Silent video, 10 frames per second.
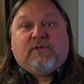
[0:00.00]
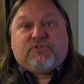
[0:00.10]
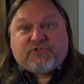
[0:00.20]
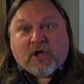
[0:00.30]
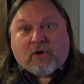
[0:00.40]

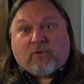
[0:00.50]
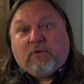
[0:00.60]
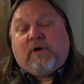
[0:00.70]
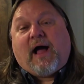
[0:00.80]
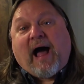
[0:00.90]
So
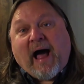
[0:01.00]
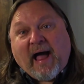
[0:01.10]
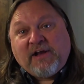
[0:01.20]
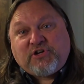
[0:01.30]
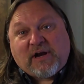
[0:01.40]

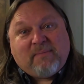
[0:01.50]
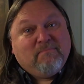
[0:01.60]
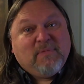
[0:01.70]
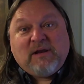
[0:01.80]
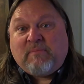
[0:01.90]
I try to
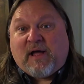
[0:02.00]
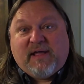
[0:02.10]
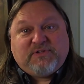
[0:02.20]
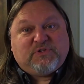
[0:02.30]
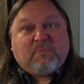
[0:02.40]

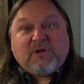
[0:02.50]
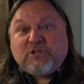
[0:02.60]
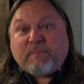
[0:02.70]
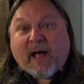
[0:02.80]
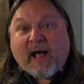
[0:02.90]
minimize as much
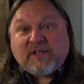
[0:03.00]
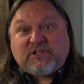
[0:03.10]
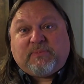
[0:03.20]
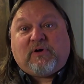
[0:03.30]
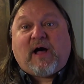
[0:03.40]
as
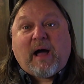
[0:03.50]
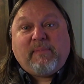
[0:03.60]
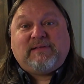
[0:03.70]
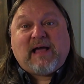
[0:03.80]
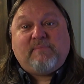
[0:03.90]
possible how
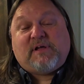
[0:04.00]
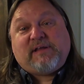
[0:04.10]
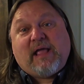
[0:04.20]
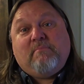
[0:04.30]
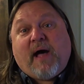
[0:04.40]
many times I
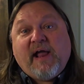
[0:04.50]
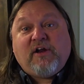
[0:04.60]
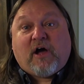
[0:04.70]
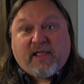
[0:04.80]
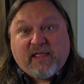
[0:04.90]
take my
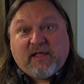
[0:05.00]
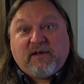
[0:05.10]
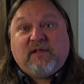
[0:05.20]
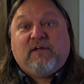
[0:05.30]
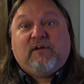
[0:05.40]
dog in
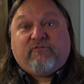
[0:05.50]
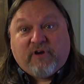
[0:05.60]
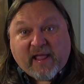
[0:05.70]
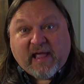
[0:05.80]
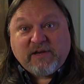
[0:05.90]
for
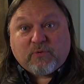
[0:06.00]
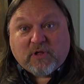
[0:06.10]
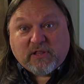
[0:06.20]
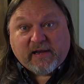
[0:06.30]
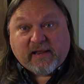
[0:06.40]
an annual
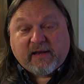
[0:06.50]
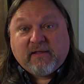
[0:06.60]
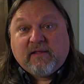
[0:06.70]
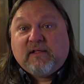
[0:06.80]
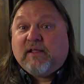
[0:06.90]
cleaning.
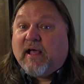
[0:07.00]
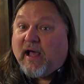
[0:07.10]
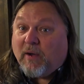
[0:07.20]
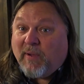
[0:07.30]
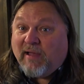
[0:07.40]

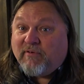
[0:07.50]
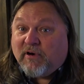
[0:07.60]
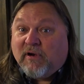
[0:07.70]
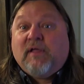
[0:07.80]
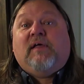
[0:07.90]

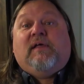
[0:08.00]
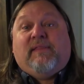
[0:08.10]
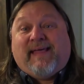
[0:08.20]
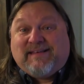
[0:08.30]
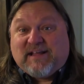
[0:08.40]
However,
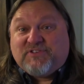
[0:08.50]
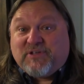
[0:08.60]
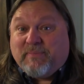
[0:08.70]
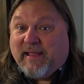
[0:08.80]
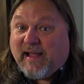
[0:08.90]
that
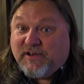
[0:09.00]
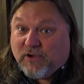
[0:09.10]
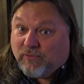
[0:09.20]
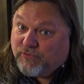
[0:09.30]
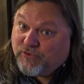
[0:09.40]
doesn't mean I
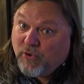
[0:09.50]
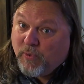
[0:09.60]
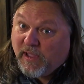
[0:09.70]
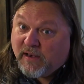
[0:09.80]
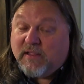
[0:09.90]
don't do
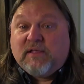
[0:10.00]
it.